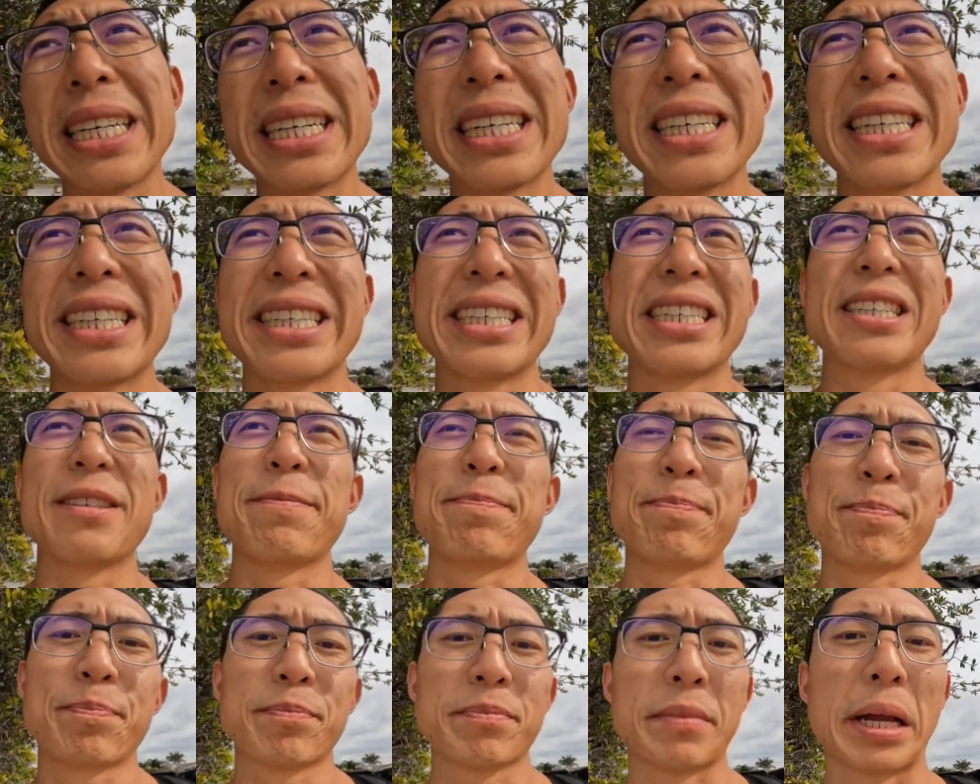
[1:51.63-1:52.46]
I
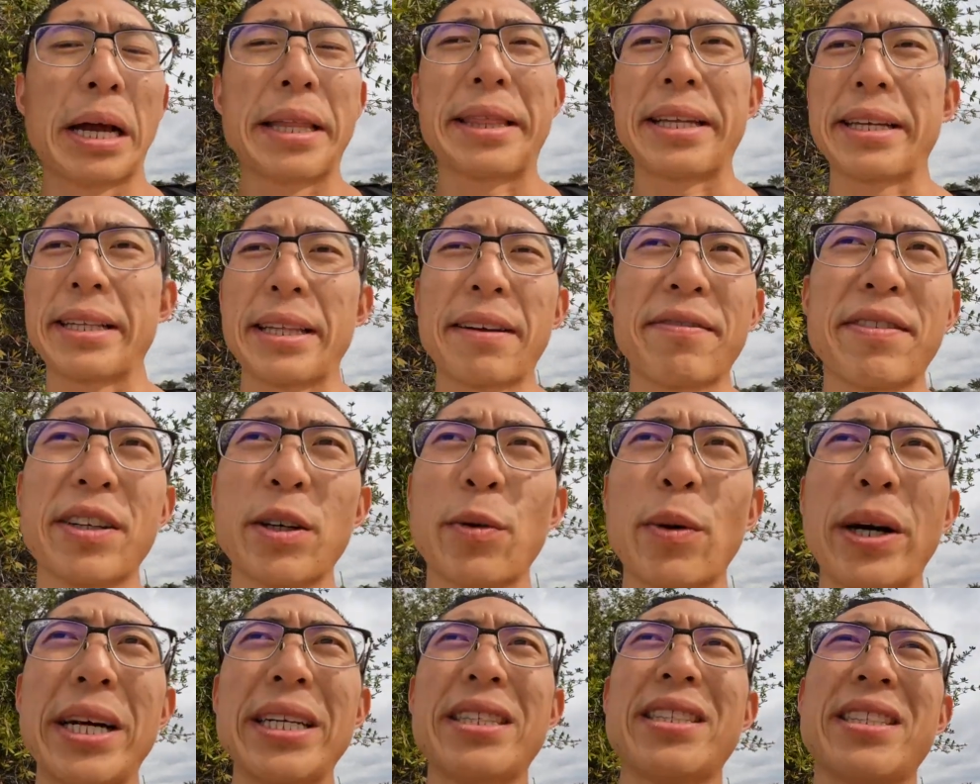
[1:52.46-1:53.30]
think
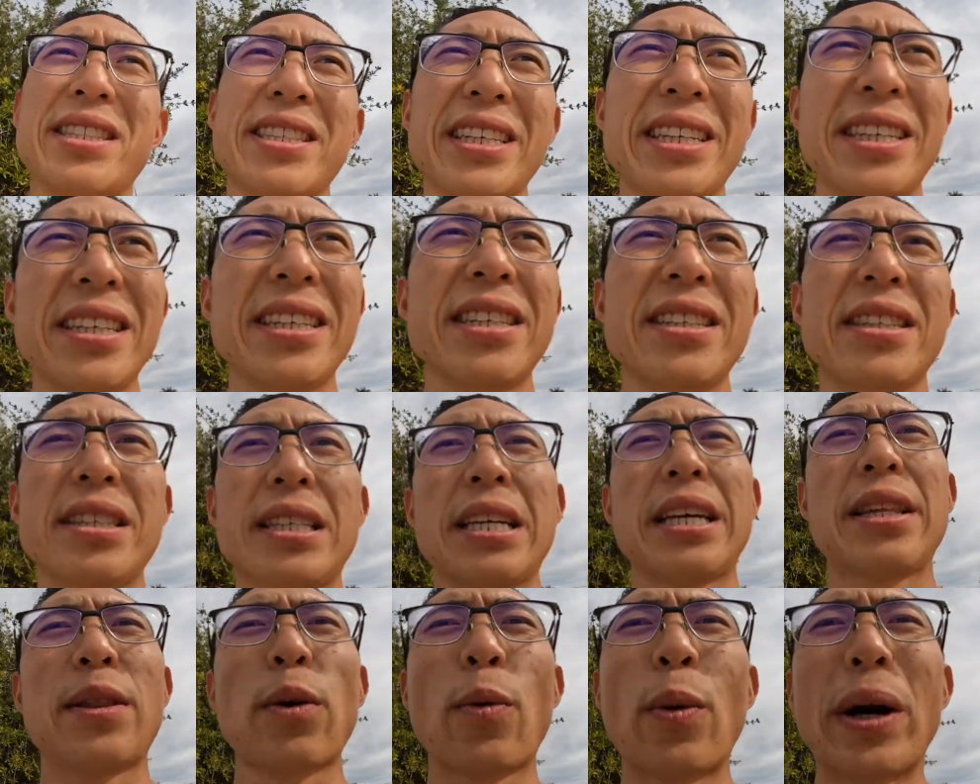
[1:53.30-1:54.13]
lifting weights
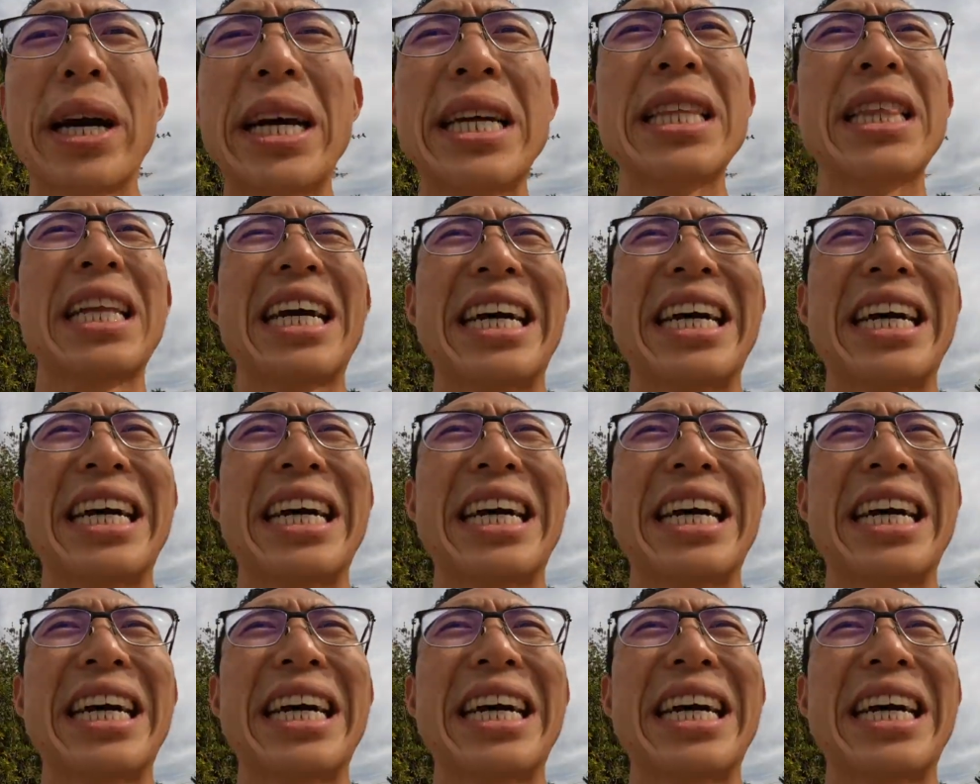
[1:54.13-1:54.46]
is the way.